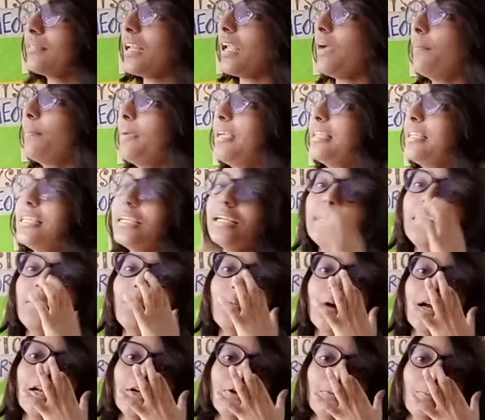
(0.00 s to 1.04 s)
basically,
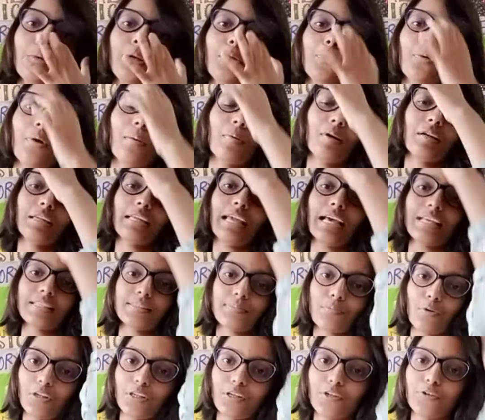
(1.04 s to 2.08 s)
what do we know about
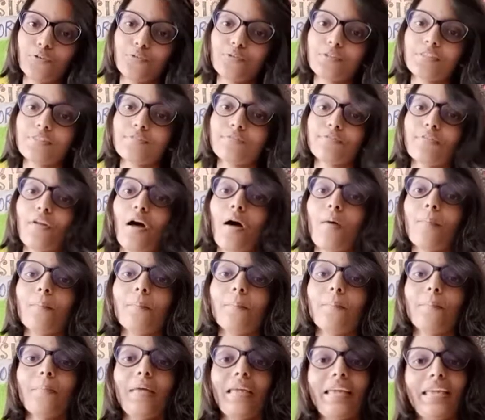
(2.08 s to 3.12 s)
gas molecules
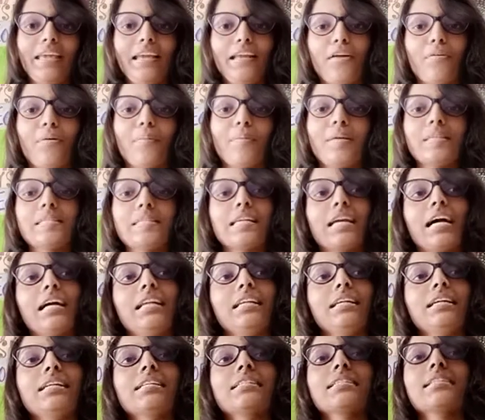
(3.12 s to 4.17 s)
from, again, our basic
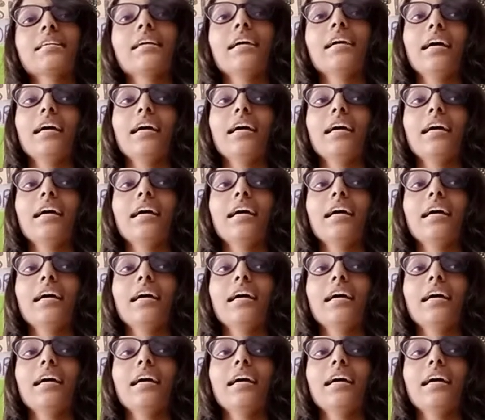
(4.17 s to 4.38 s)
ideas?